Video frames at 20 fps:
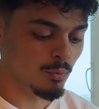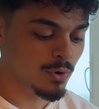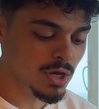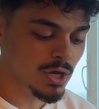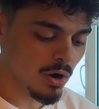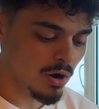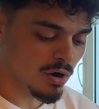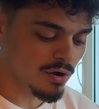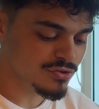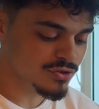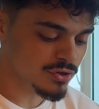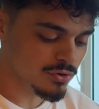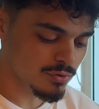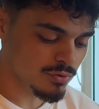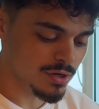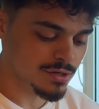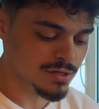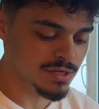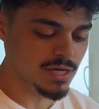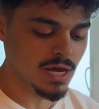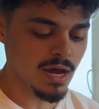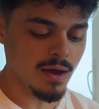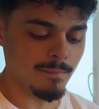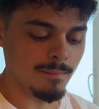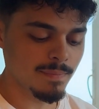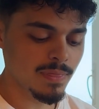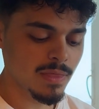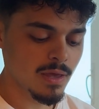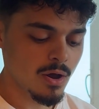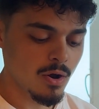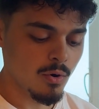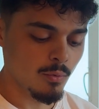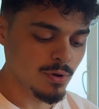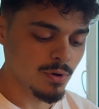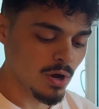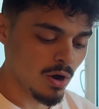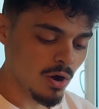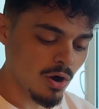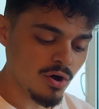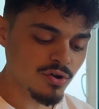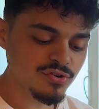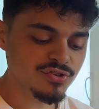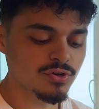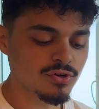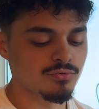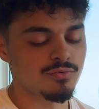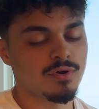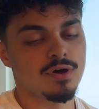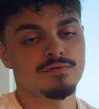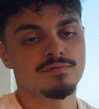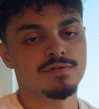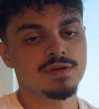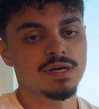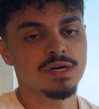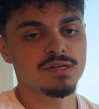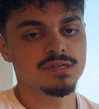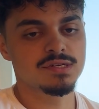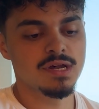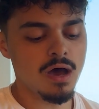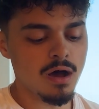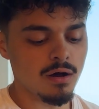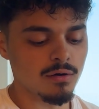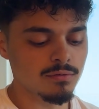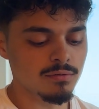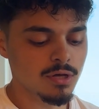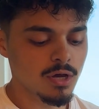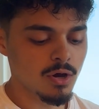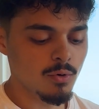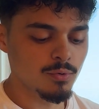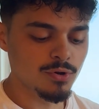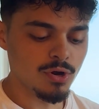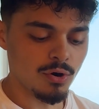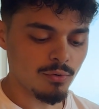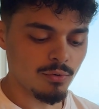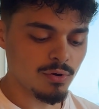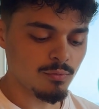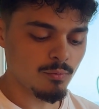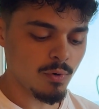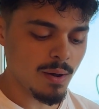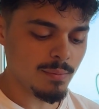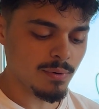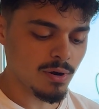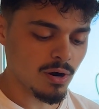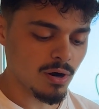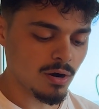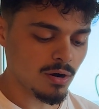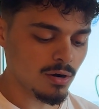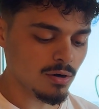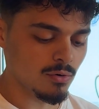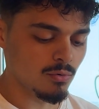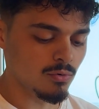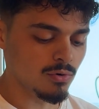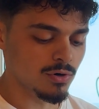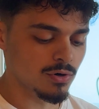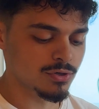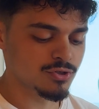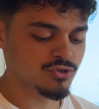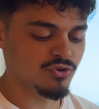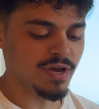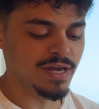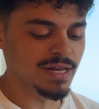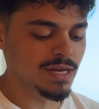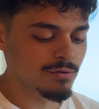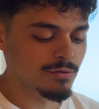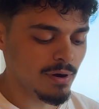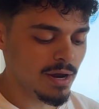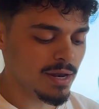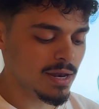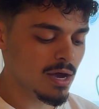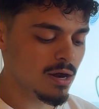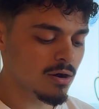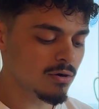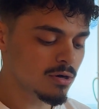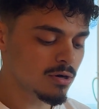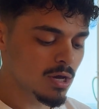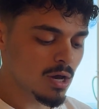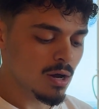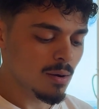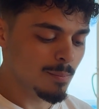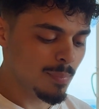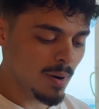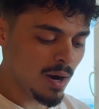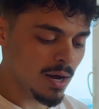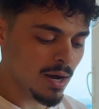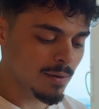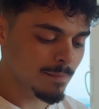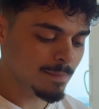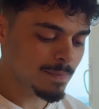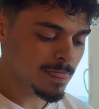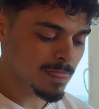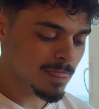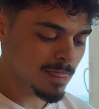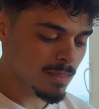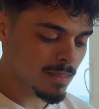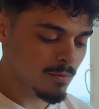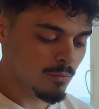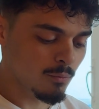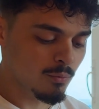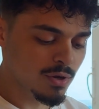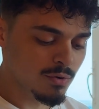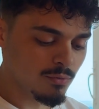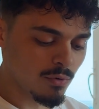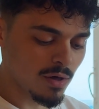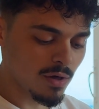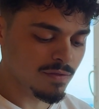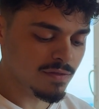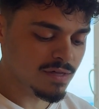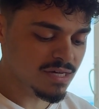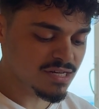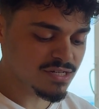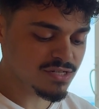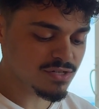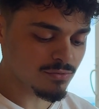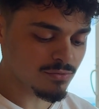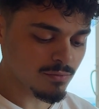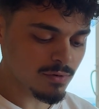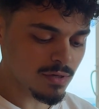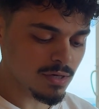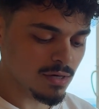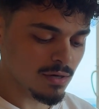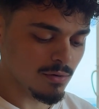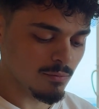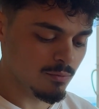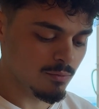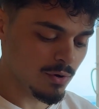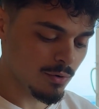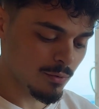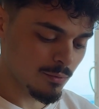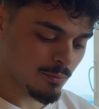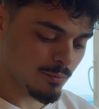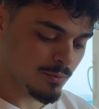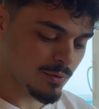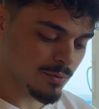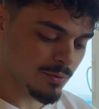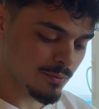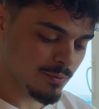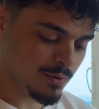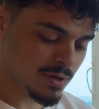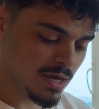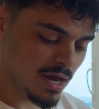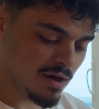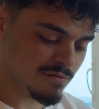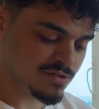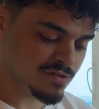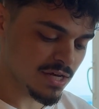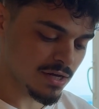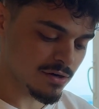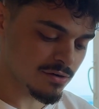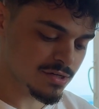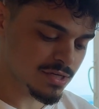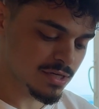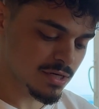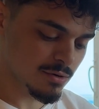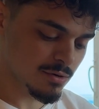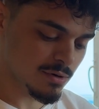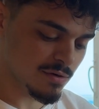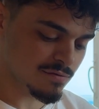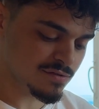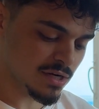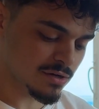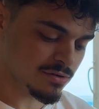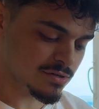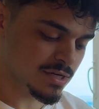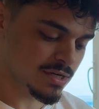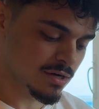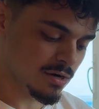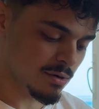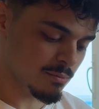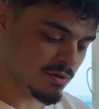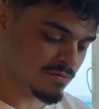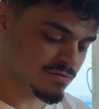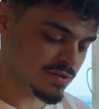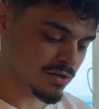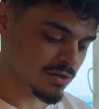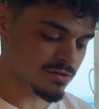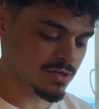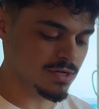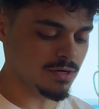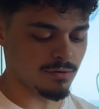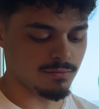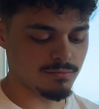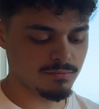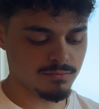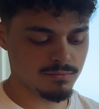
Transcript: We also run DM. We also run VSL. We don't run webinar or training right now, but we run these three. We have setters here, we have setters here, and we have setters here.